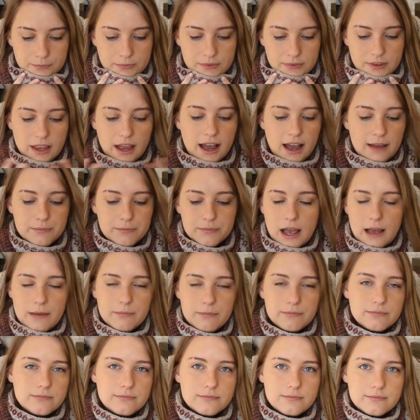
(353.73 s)

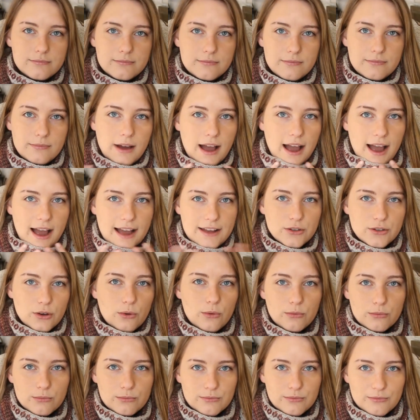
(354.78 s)
yeah, I
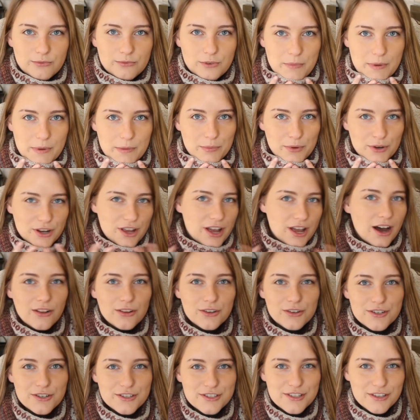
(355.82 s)
don't remember
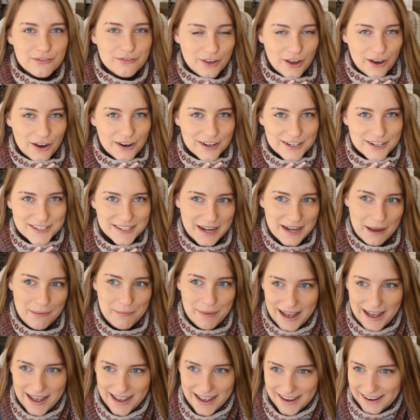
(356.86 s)
colors of yarns that I
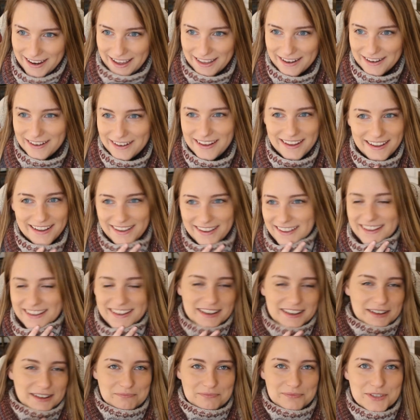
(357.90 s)
buy.
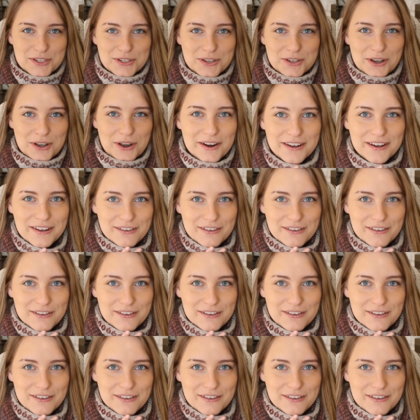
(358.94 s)
Sorry